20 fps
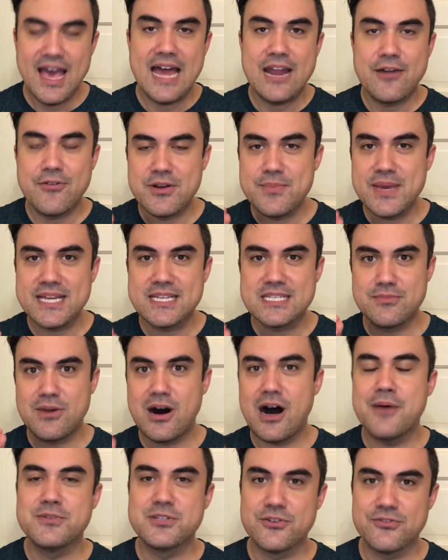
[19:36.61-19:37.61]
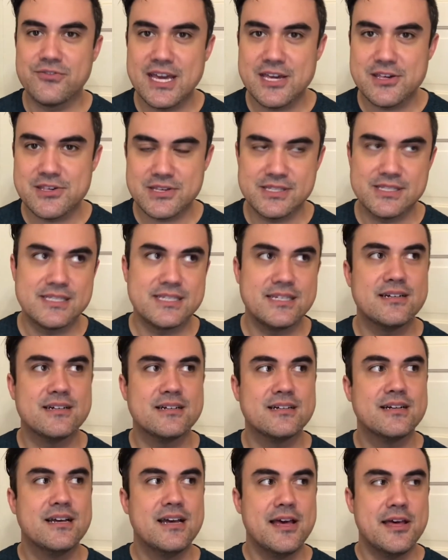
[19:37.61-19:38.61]
I want to make some observations
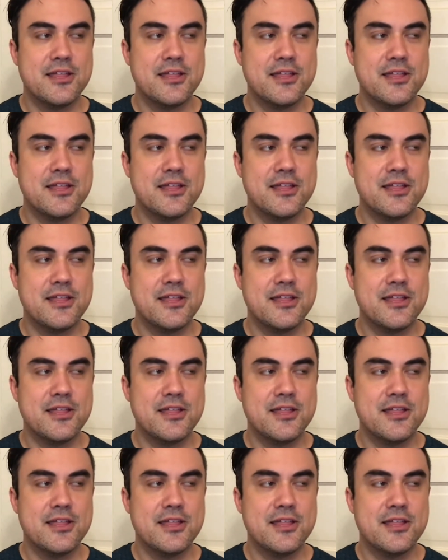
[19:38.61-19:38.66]
here.